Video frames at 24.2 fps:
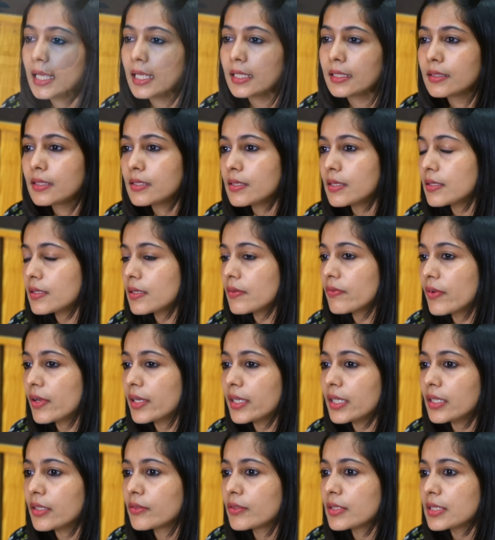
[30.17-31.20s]
This is a
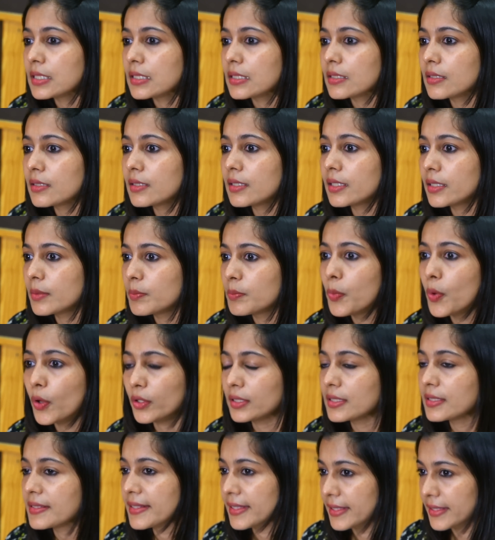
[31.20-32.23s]
very critical and
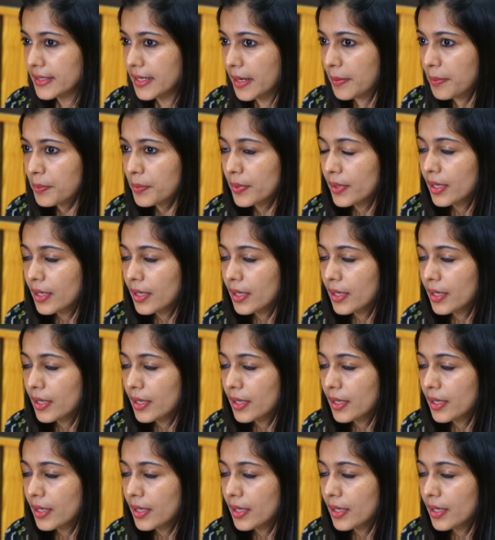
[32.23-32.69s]
important step